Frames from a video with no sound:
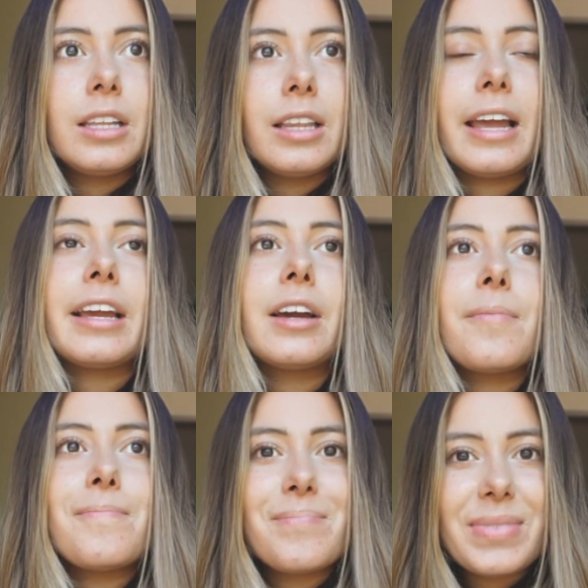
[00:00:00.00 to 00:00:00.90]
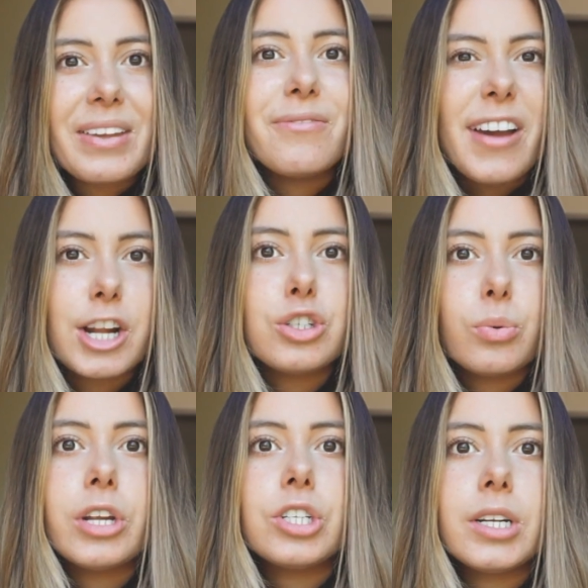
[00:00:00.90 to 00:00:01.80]
like
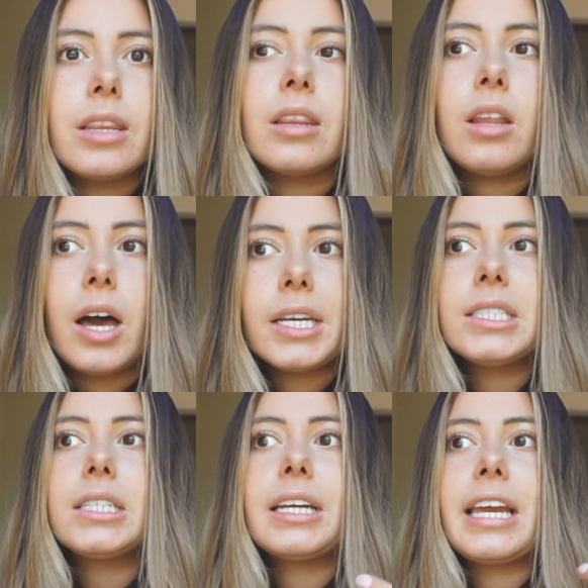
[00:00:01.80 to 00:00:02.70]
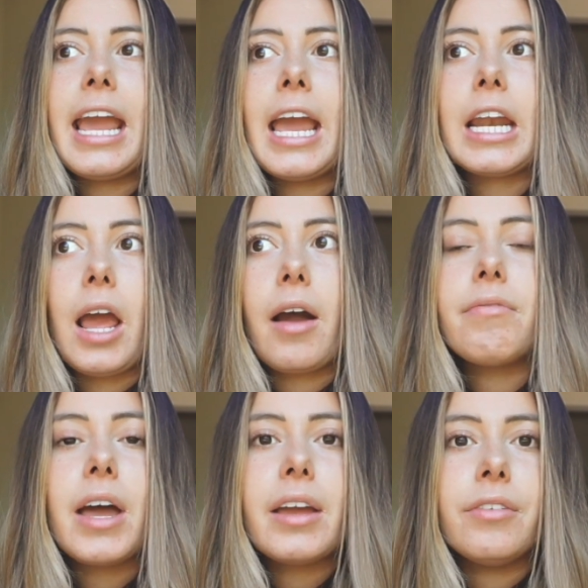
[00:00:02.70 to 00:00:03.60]
infatuation and lust can have
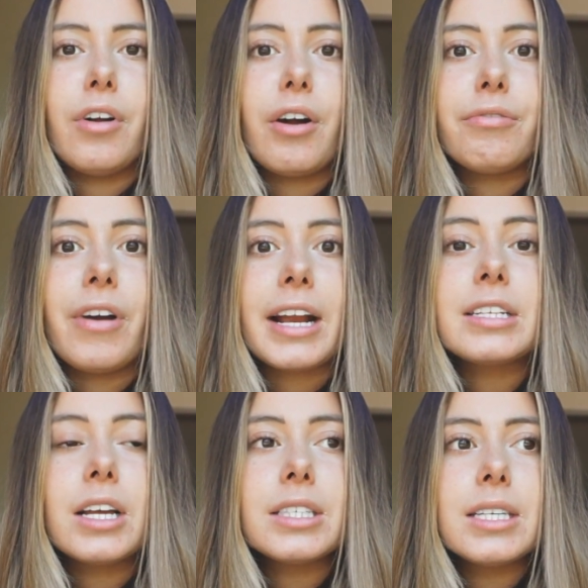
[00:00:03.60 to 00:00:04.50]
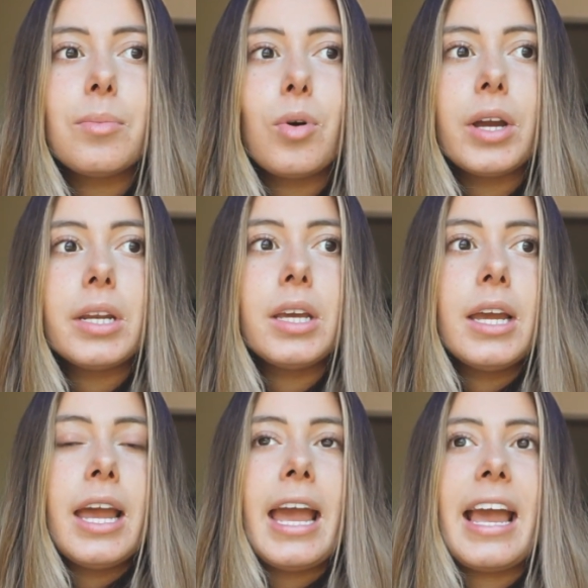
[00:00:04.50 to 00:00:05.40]
that effect on someone,
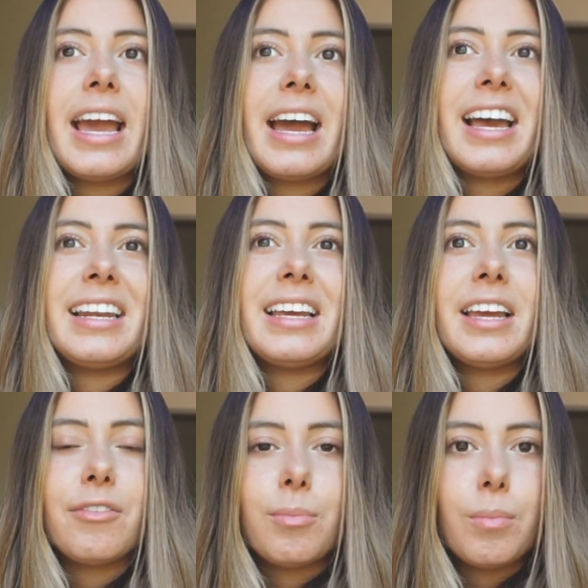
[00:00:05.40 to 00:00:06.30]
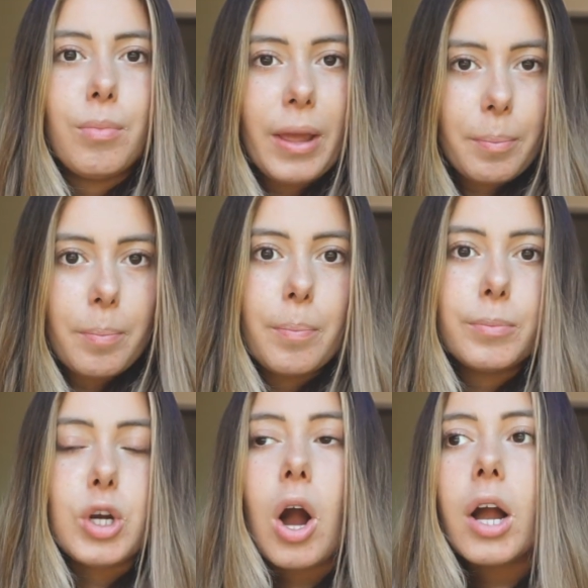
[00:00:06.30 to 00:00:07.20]
and if like
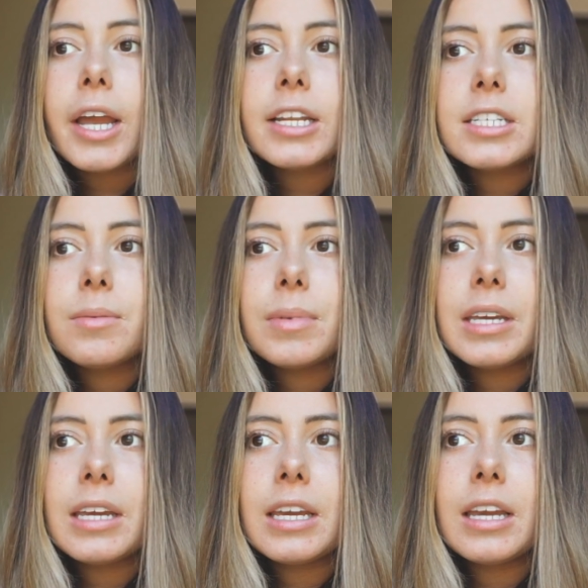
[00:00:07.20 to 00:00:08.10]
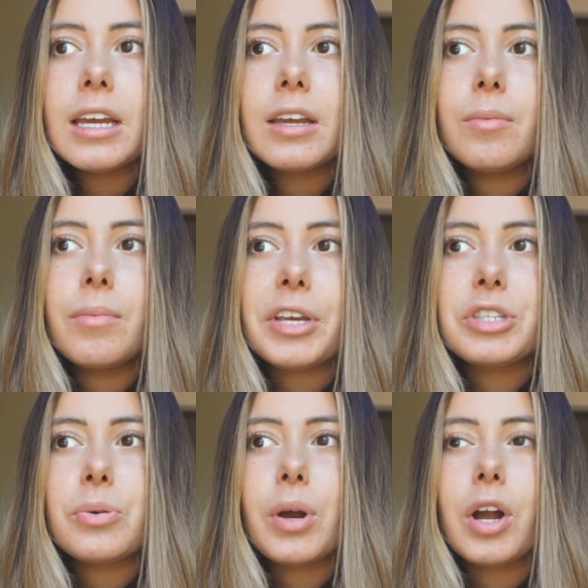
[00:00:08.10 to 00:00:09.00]
talking to me
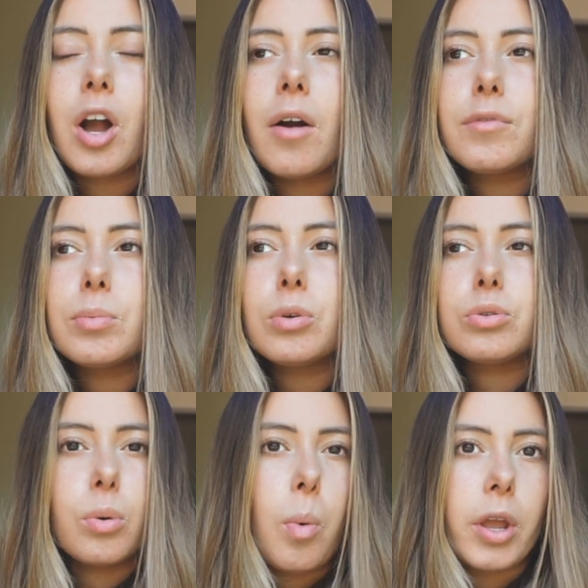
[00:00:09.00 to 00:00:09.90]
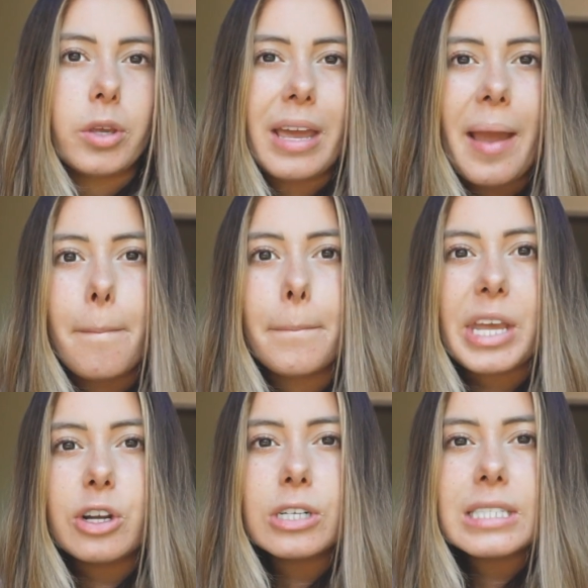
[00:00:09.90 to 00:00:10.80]
makes you uncomfortable to a point you can't be
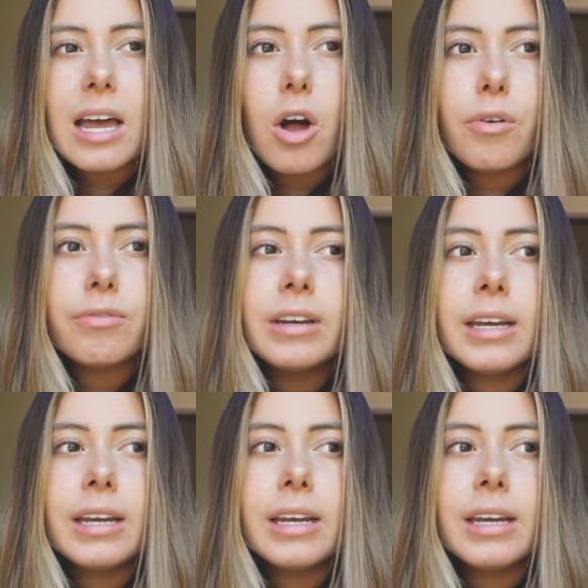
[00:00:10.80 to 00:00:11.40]
yourself,